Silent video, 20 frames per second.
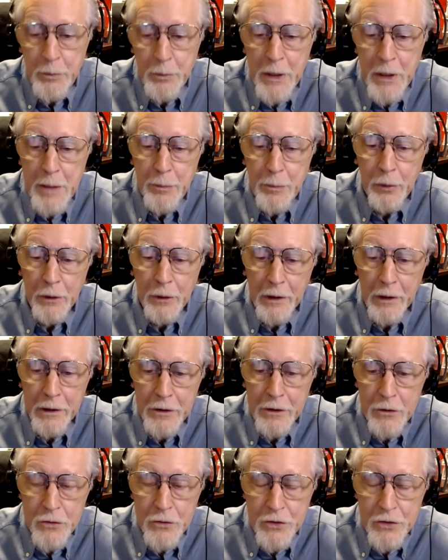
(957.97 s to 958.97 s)
so that
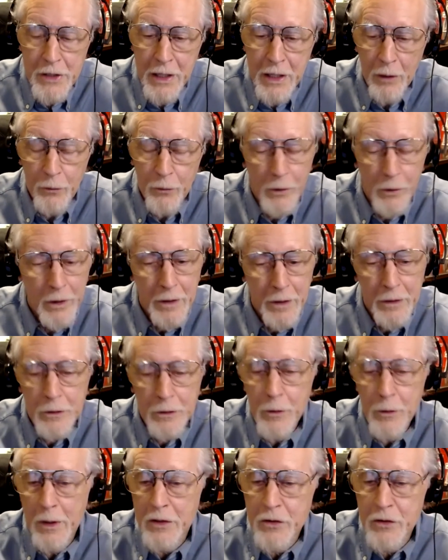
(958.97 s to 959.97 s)
people understand. One
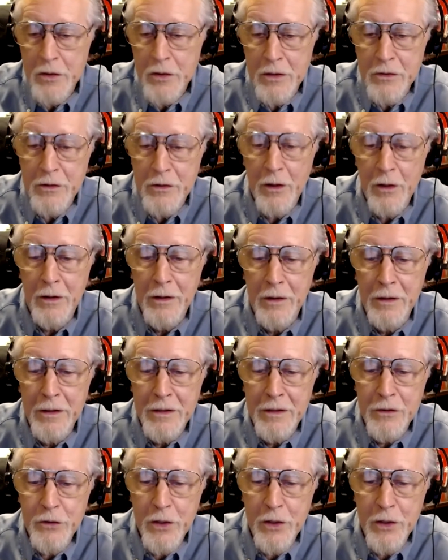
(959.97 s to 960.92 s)
of the questions on the